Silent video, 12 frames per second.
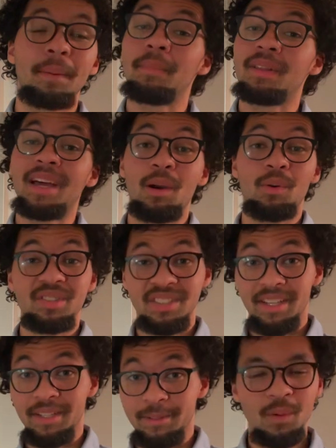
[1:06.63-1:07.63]
But like I was
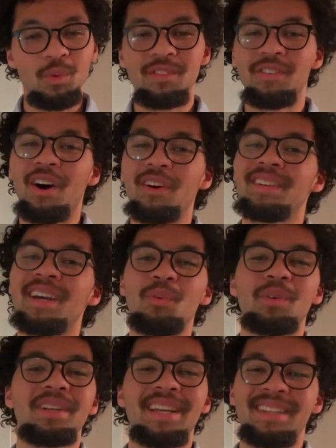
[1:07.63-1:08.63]
saying, we've all dealt
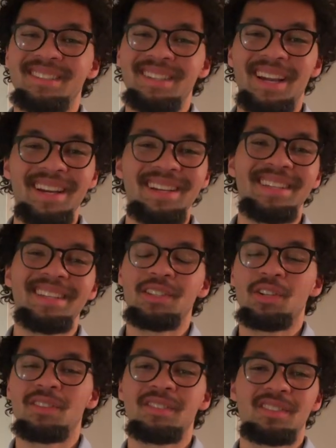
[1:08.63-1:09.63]
with anxiety and
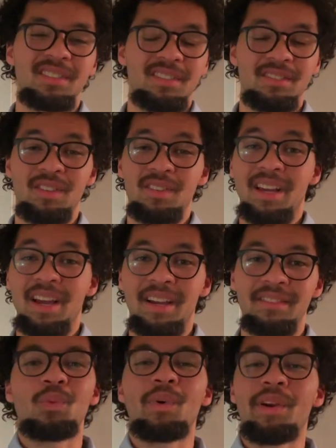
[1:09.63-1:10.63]
nervousness in our lives.